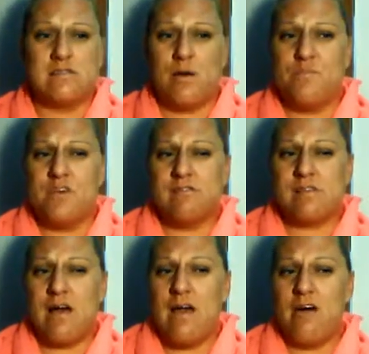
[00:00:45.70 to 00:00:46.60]
some
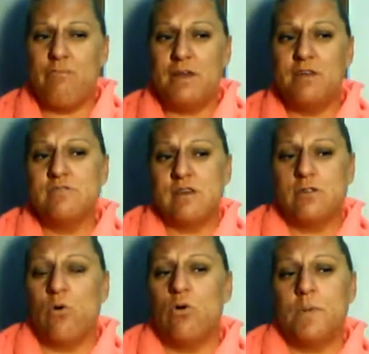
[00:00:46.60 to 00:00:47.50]
things I have been
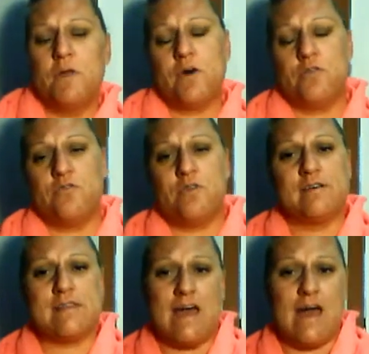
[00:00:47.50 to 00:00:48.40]
using the whole month, other
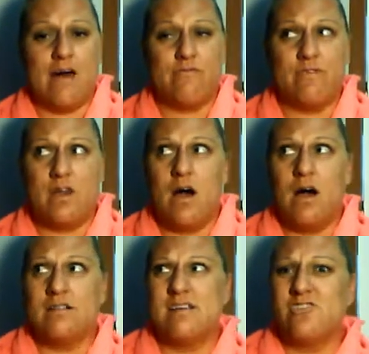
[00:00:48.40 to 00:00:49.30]
things I have
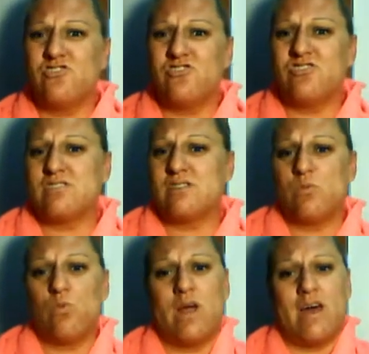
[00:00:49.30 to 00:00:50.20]
not. It's
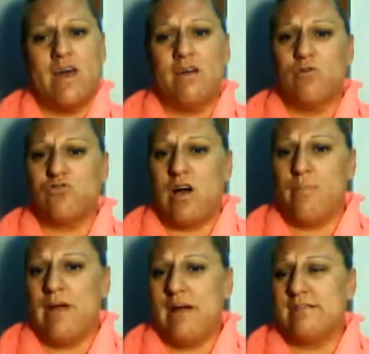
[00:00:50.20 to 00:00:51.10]
just when I go
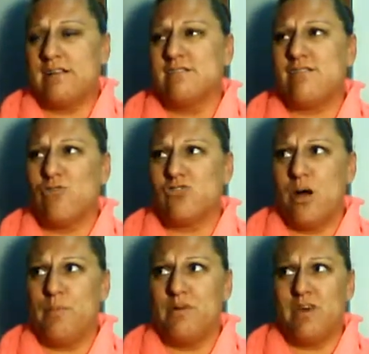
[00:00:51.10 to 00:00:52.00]
shopping. I tend to go
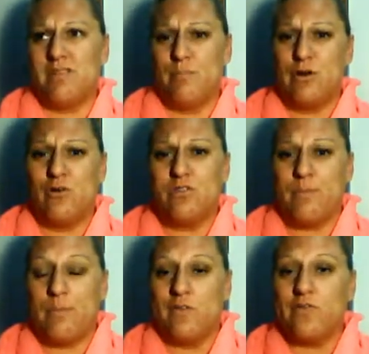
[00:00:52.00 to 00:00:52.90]
shopping like the middle of
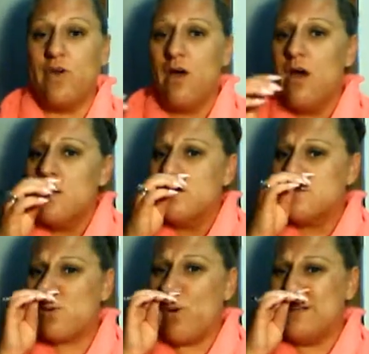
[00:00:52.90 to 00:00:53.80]
the month.
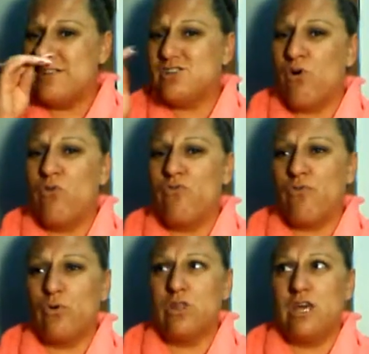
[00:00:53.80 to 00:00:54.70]
So I don't
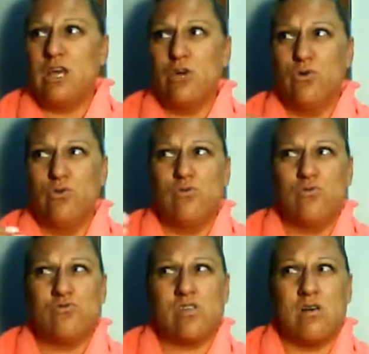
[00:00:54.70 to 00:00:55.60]
fully
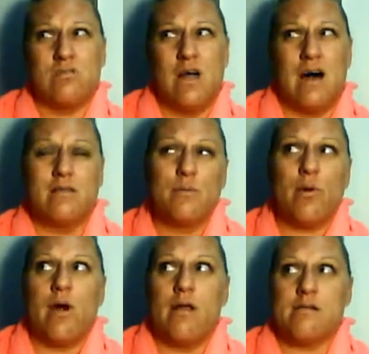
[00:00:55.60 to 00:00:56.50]
use a lot of the
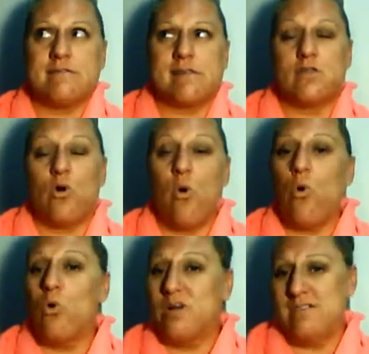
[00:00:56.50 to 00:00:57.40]
products like the
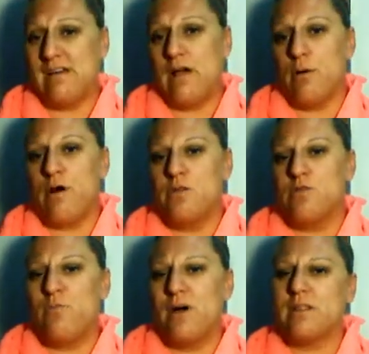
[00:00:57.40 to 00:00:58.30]
whole entire
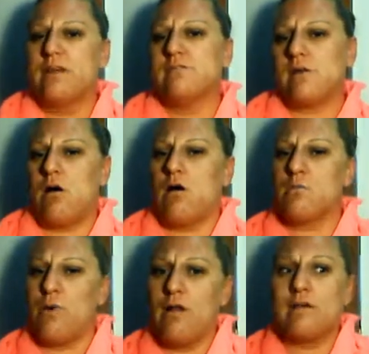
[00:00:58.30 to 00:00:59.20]
month, but these are
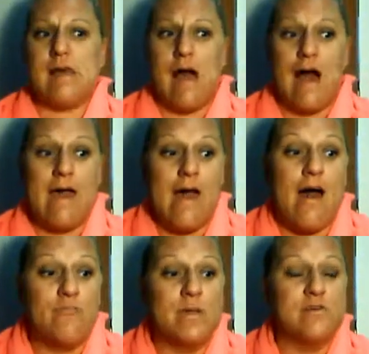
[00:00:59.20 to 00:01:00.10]
the products I
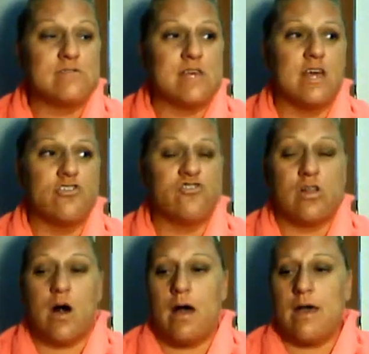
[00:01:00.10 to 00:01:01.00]
have been using in
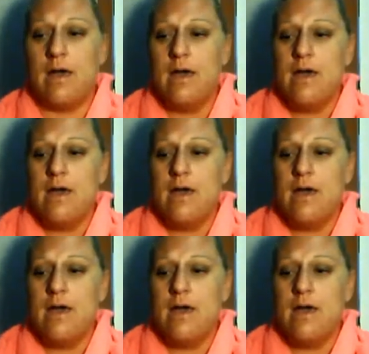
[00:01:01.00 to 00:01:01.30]
July